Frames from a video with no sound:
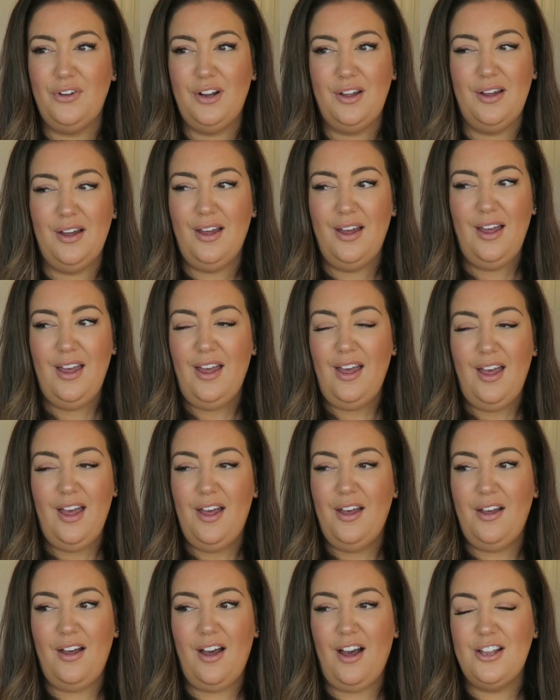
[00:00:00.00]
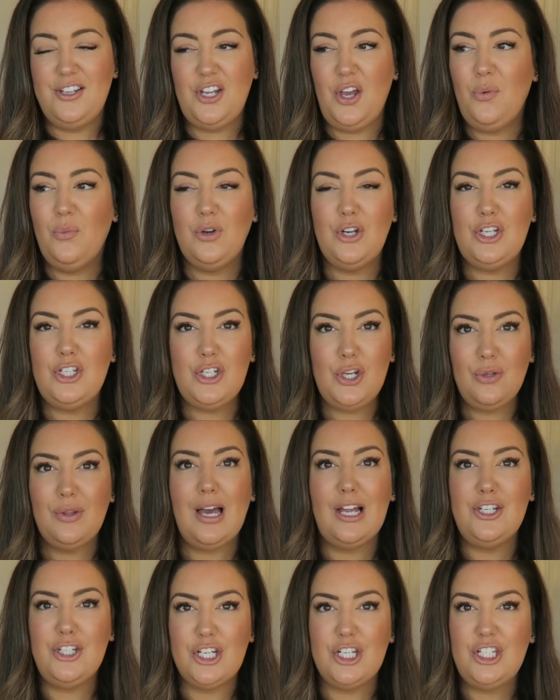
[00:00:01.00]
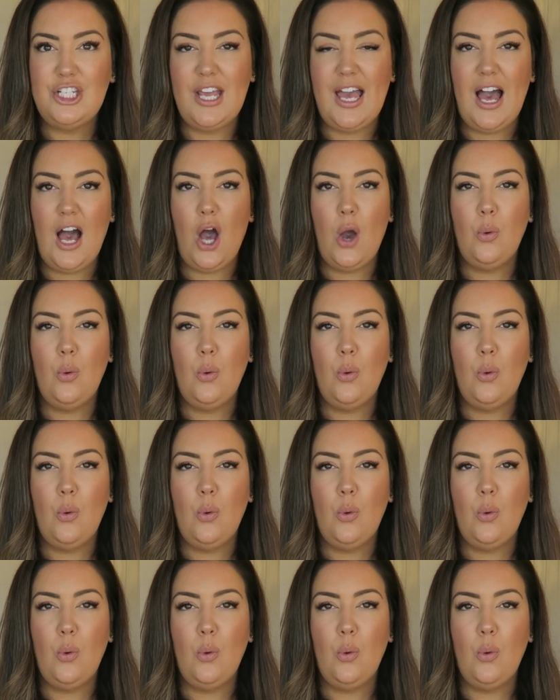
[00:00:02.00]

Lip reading: want to do that just yet.